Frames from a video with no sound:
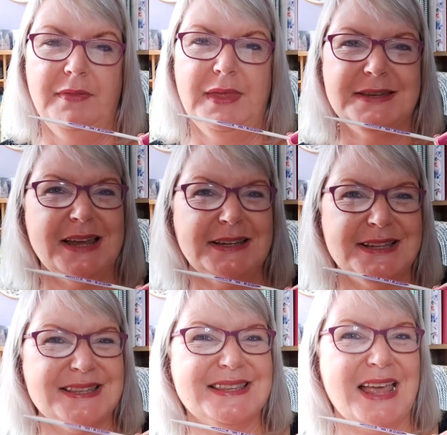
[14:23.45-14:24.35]
they tend to
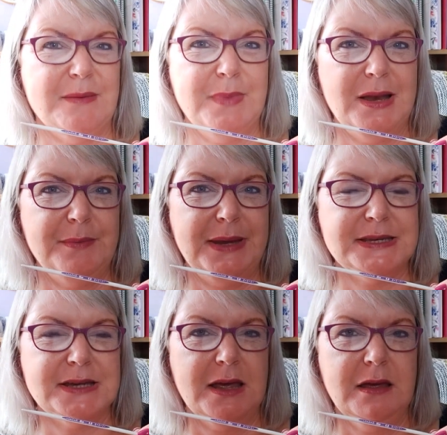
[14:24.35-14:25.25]
say
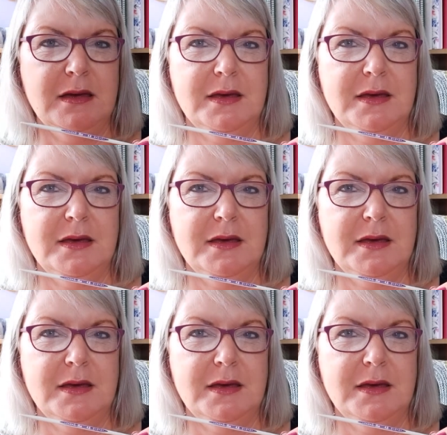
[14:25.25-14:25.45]
millimeter.